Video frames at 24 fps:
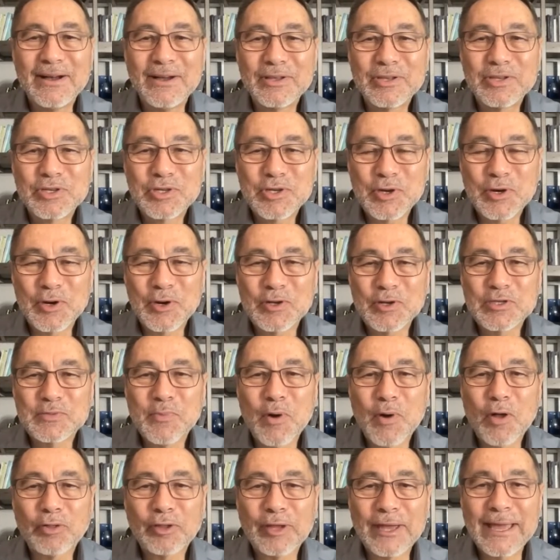church,
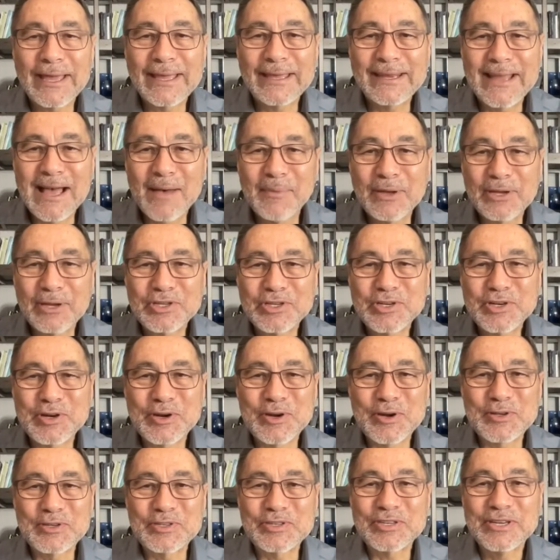multi-economic
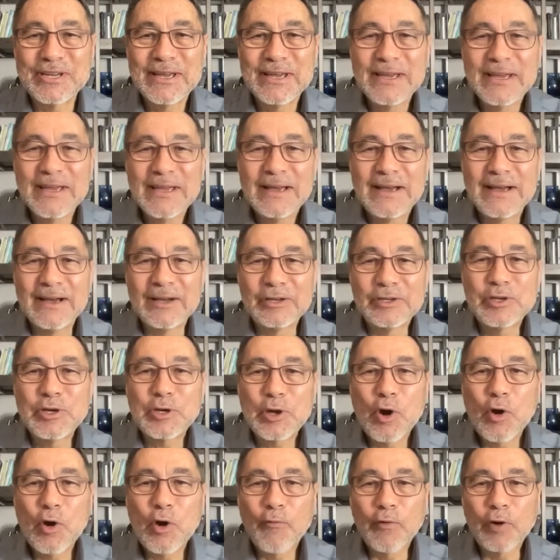church, took
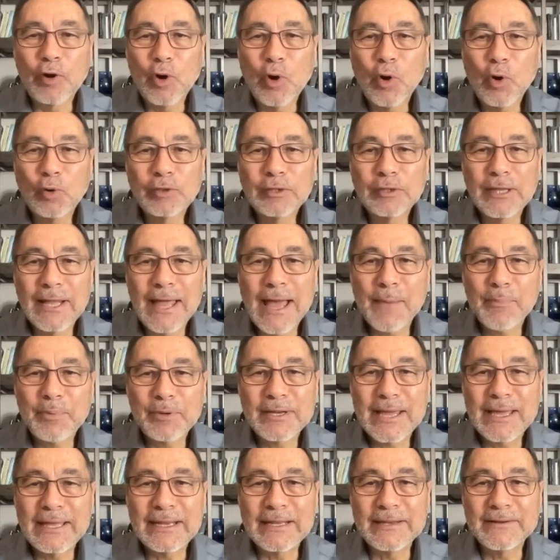over an old
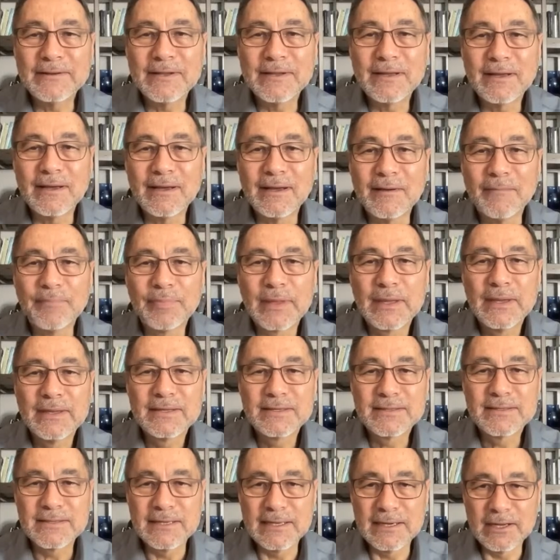dilapidated
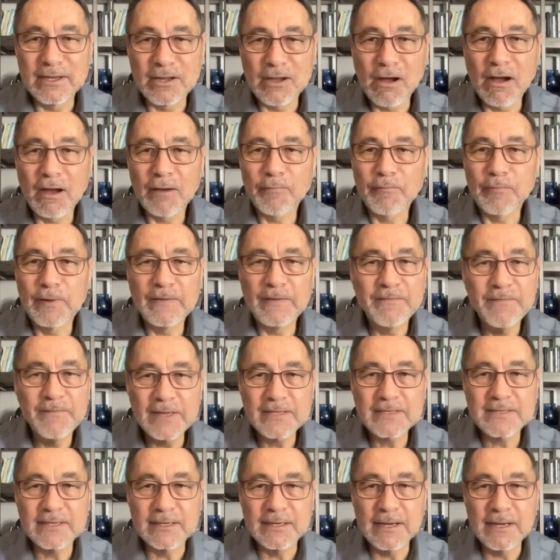synagogue,
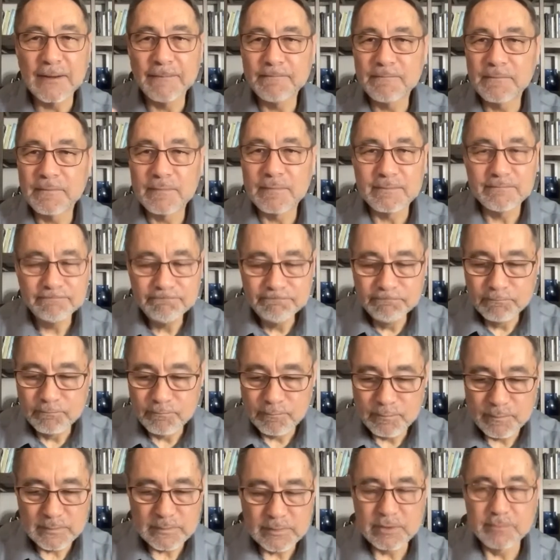refixed it up
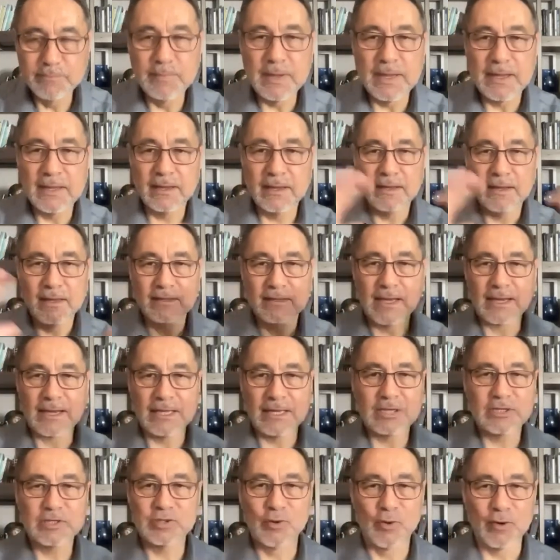like a
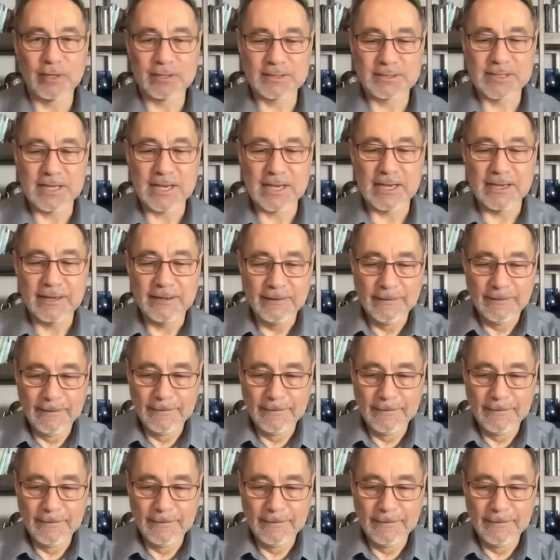historic site.